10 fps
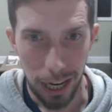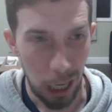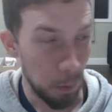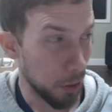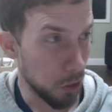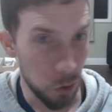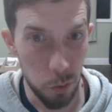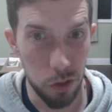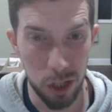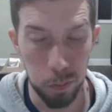I hope you can
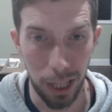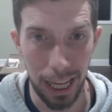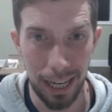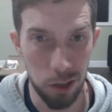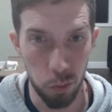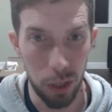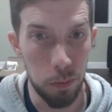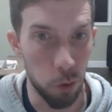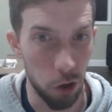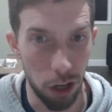use this plan and just win
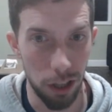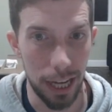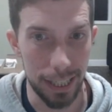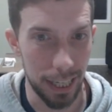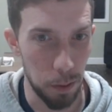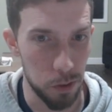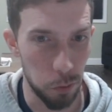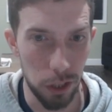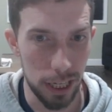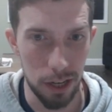more online games. It
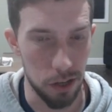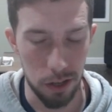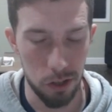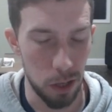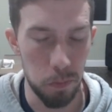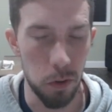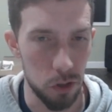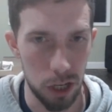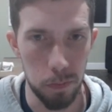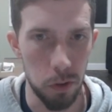really is a simple
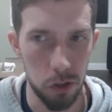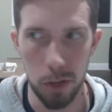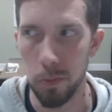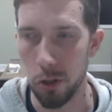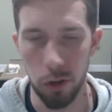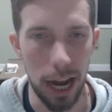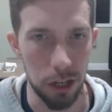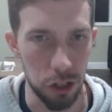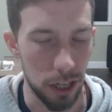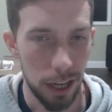
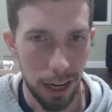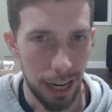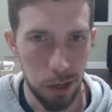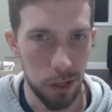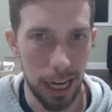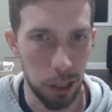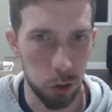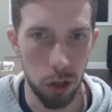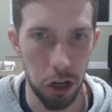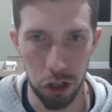strategy, and you can
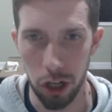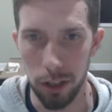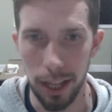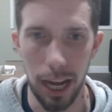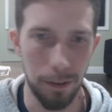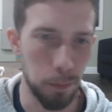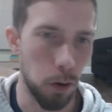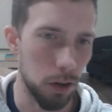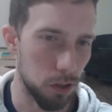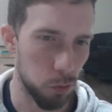crush a lot of your
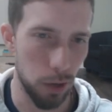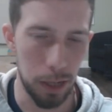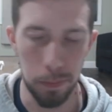opponents this way.